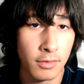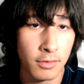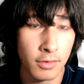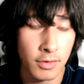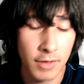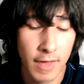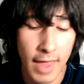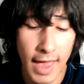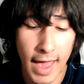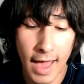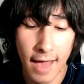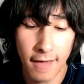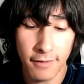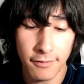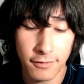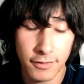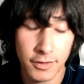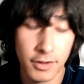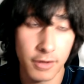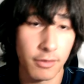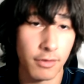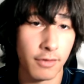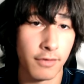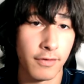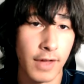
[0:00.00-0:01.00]
half
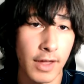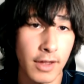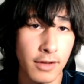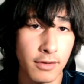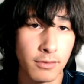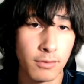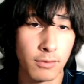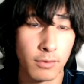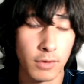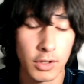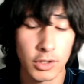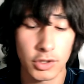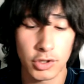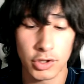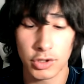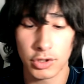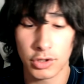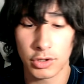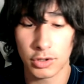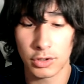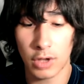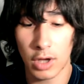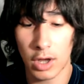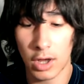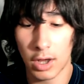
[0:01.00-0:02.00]
year event,
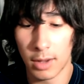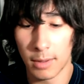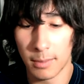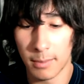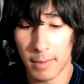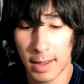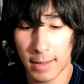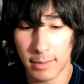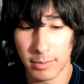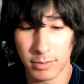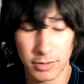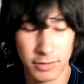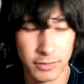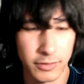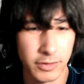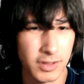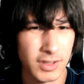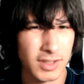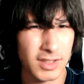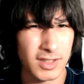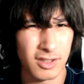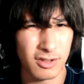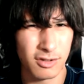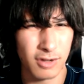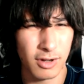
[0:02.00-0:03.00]
which um, I believe is
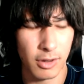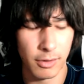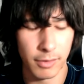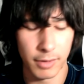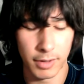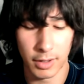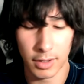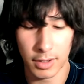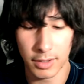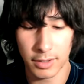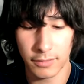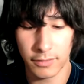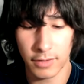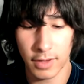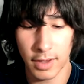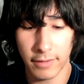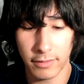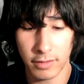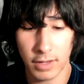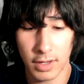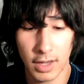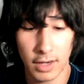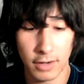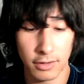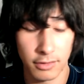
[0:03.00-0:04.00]
still going on. If you haven't
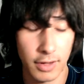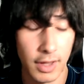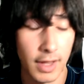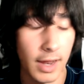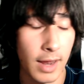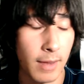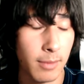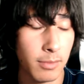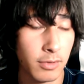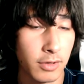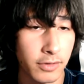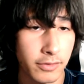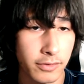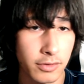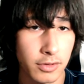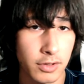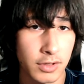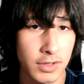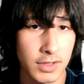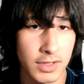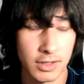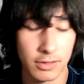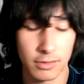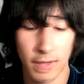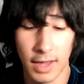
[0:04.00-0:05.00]
got her yet, I believe you can
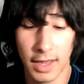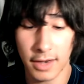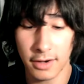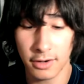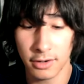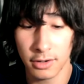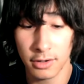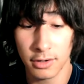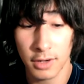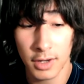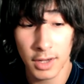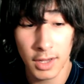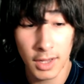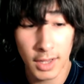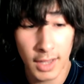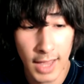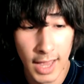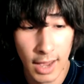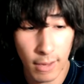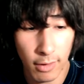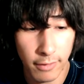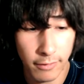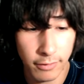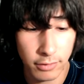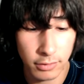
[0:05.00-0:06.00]
still get her.
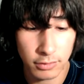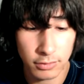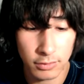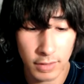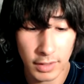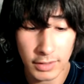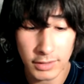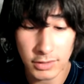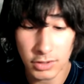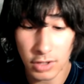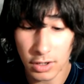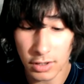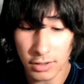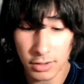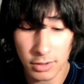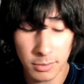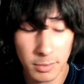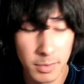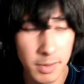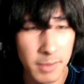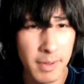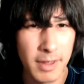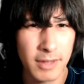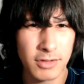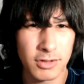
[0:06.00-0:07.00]
However, let's talk a little bit
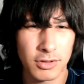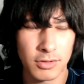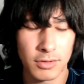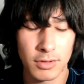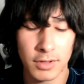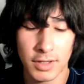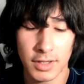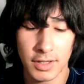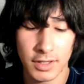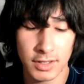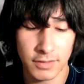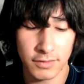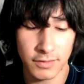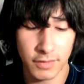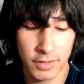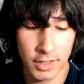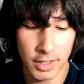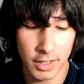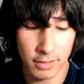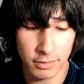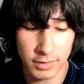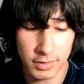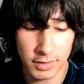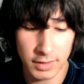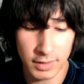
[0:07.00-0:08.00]
about Judith in this
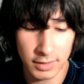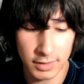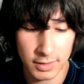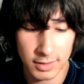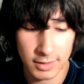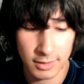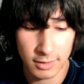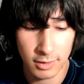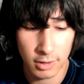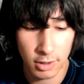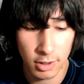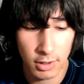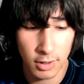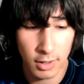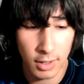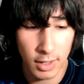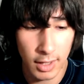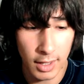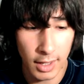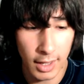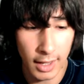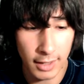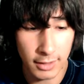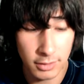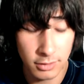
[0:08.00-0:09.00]
video since
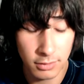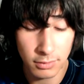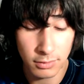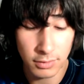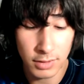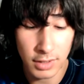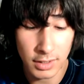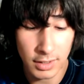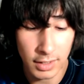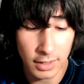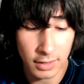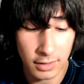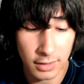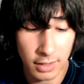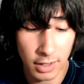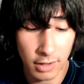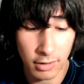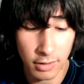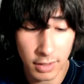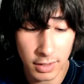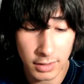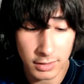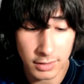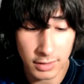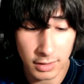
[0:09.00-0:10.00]
I do think that there
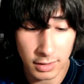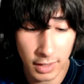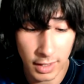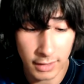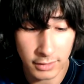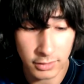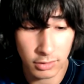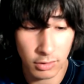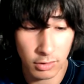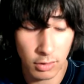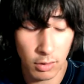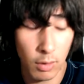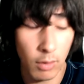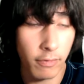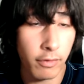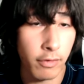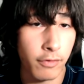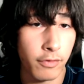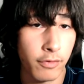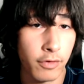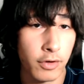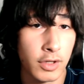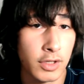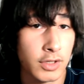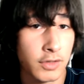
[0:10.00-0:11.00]
is a lot to go over
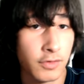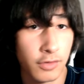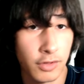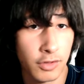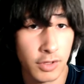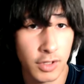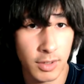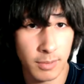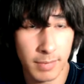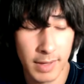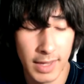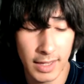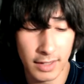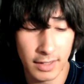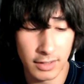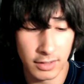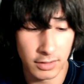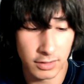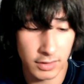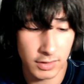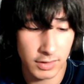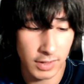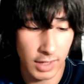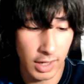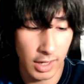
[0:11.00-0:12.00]
for this free companion.
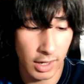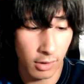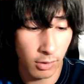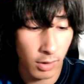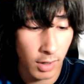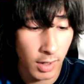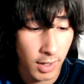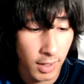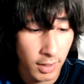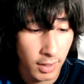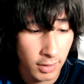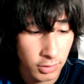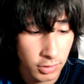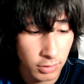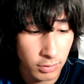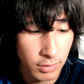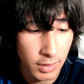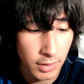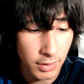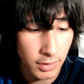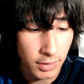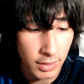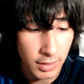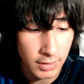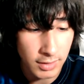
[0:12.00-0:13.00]
So
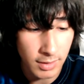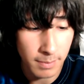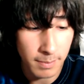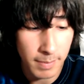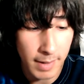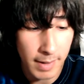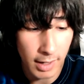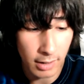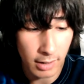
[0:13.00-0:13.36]
Judith is a bear